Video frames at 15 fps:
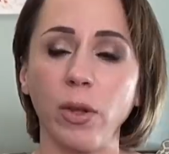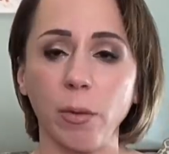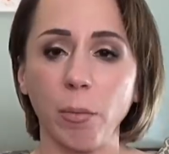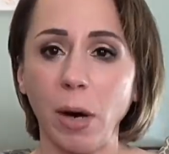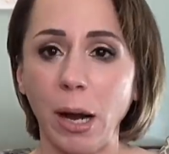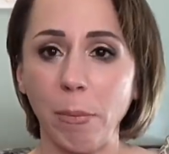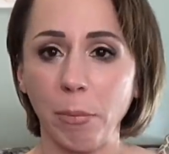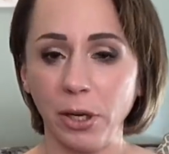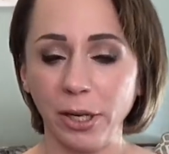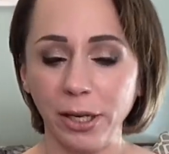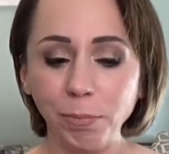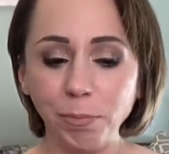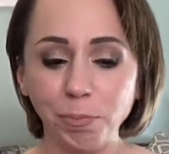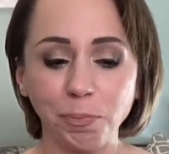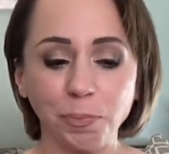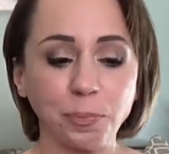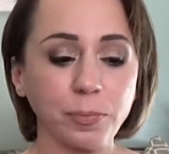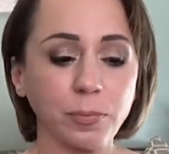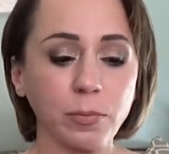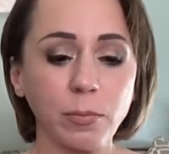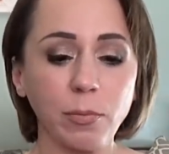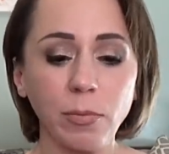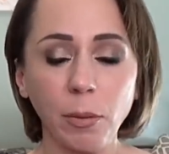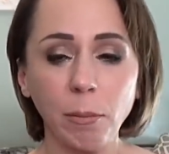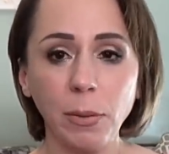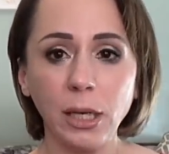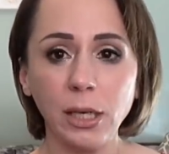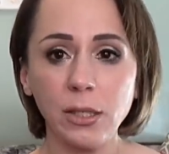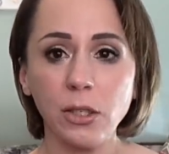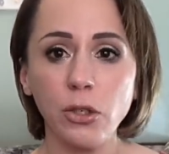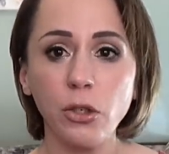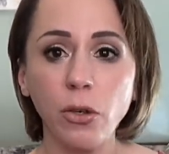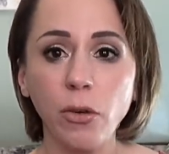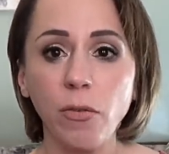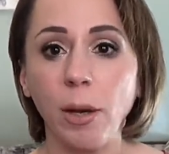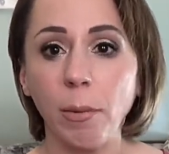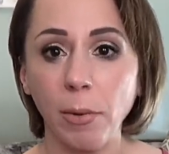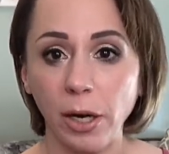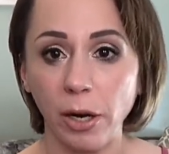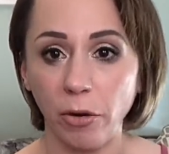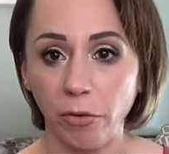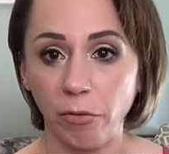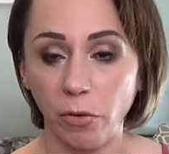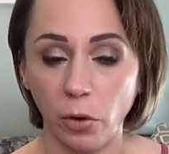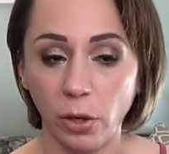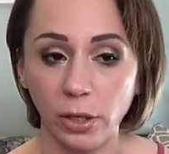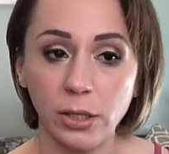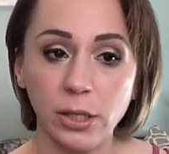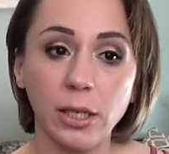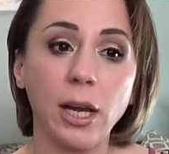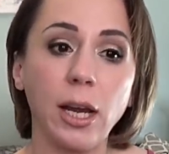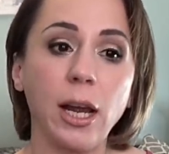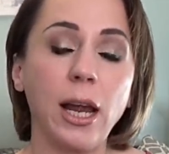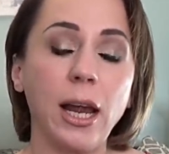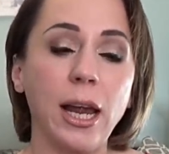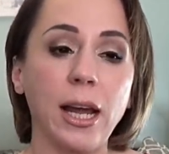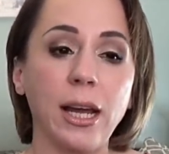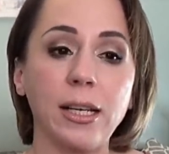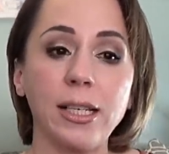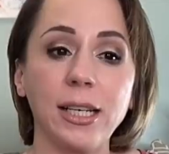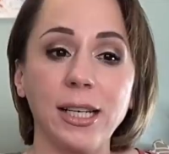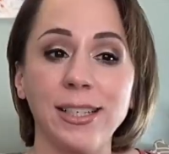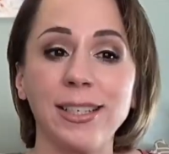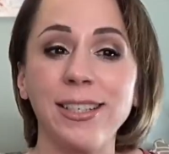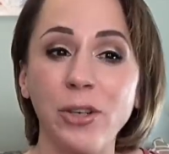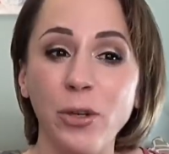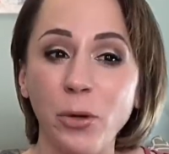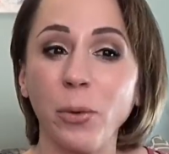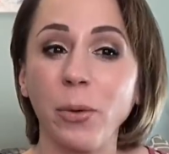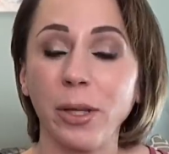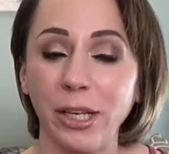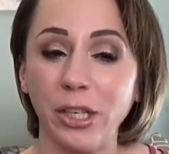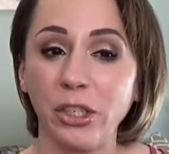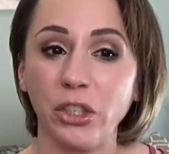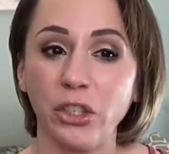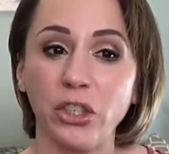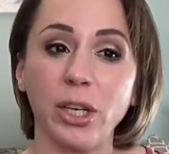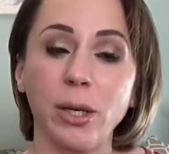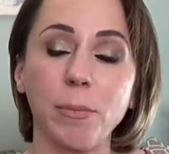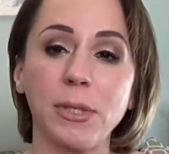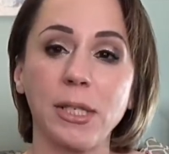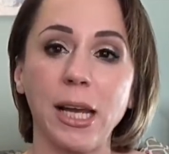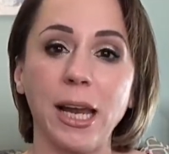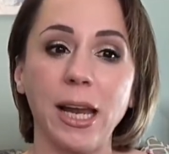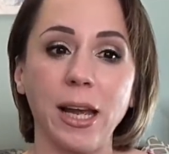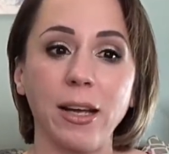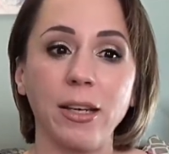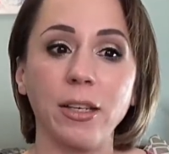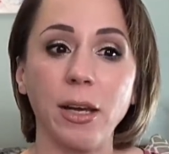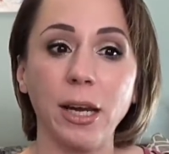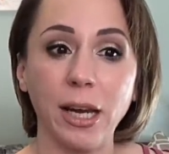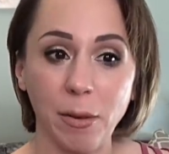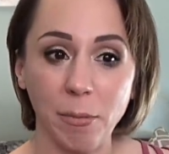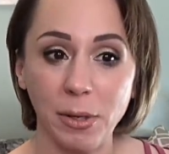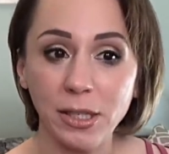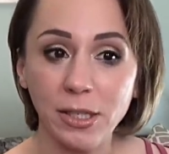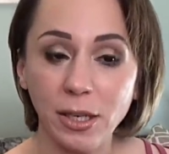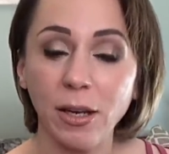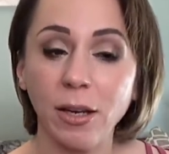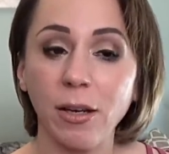with the property, because the two of them are now divorced and in new relationships, and Amy's